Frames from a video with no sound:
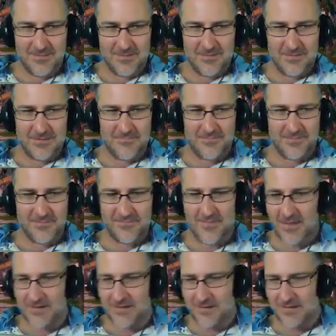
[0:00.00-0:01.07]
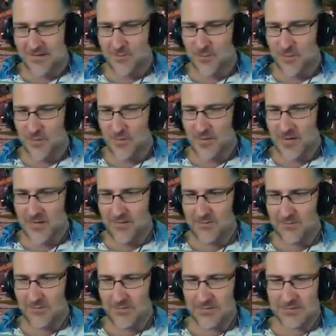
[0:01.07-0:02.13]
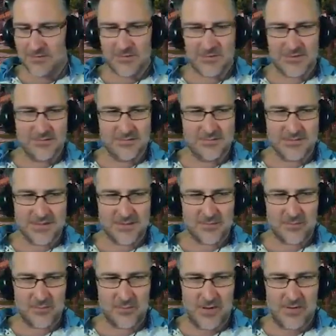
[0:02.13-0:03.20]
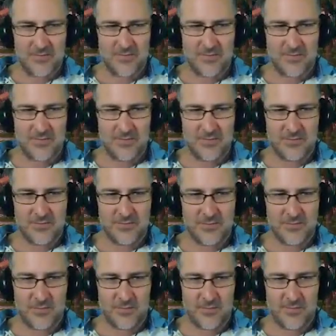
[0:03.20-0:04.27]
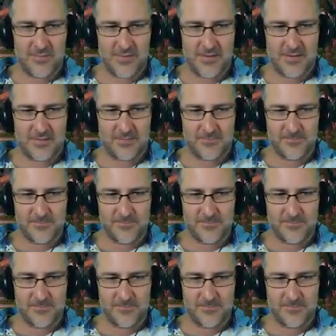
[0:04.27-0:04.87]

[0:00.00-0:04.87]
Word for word: You loving the fact you got more WoW. X Rika, you stuck with WoW the, through the whole thing.